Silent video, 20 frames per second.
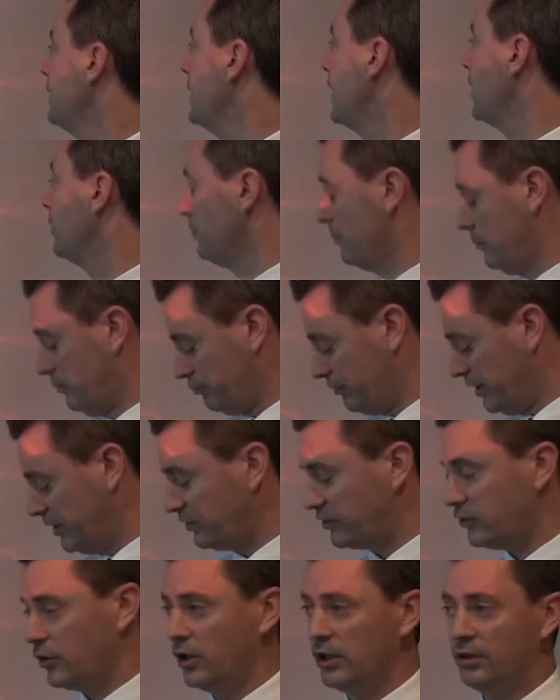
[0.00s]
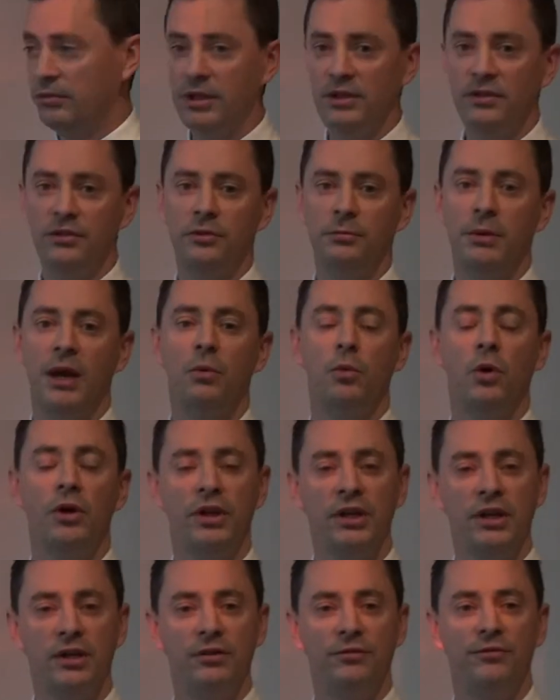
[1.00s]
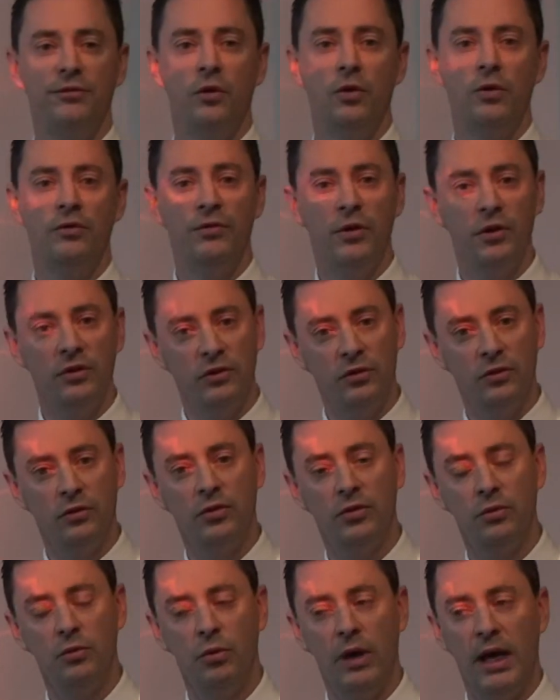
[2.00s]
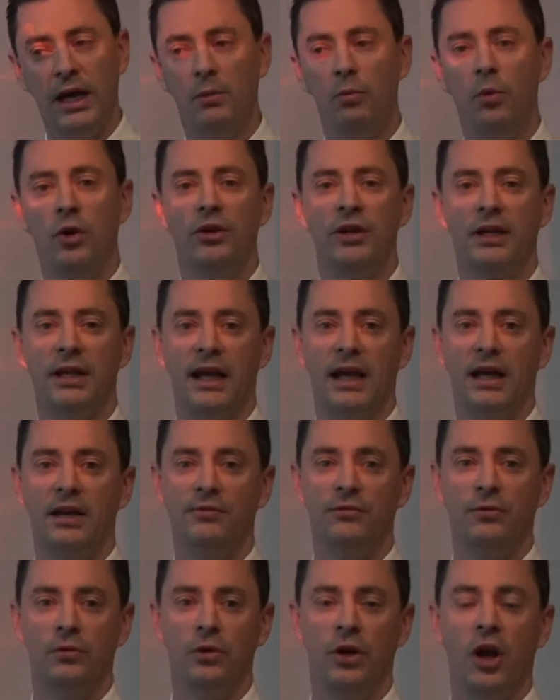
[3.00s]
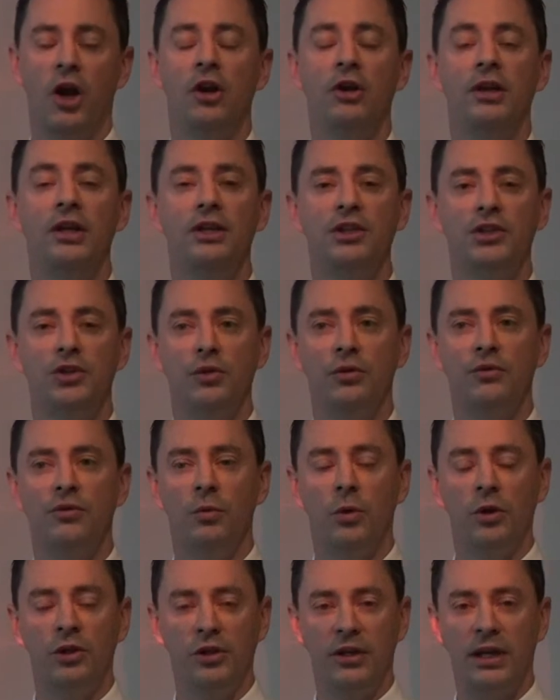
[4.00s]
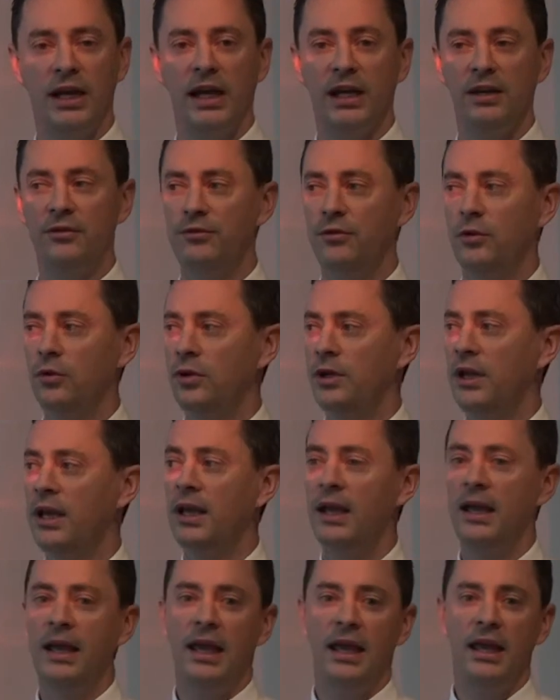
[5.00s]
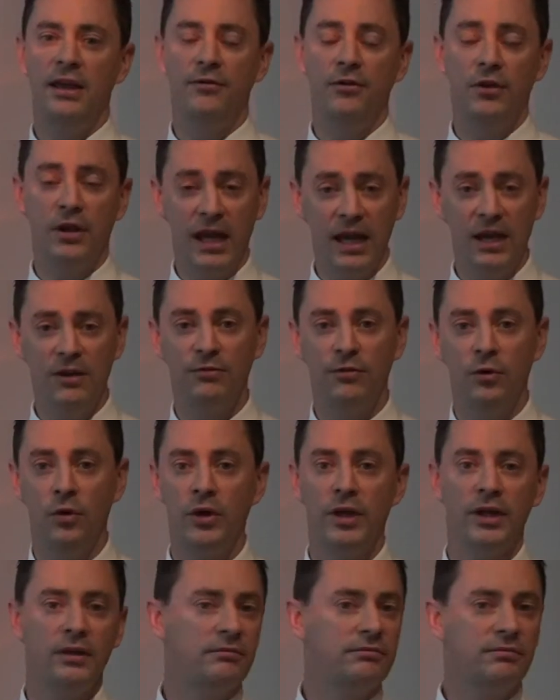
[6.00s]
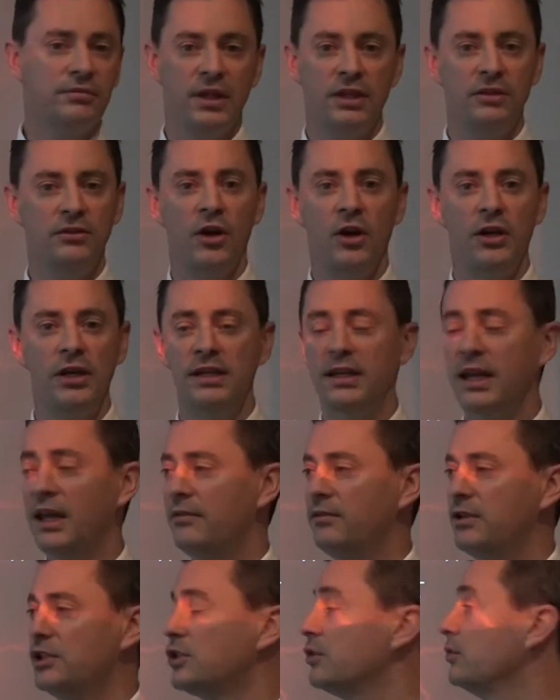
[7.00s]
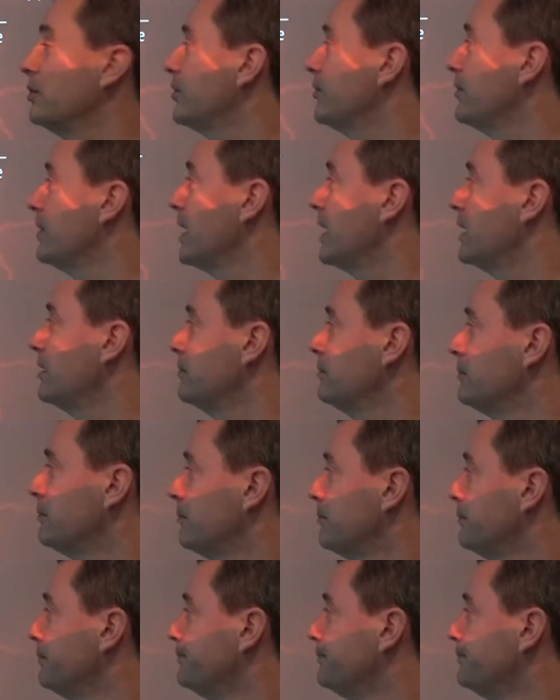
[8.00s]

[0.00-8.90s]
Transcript: Now, risk tolerance is about what you can afford versus what you can't afford. Only insure for what you can't afford. If you can afford it, there's no need to have insurance for that.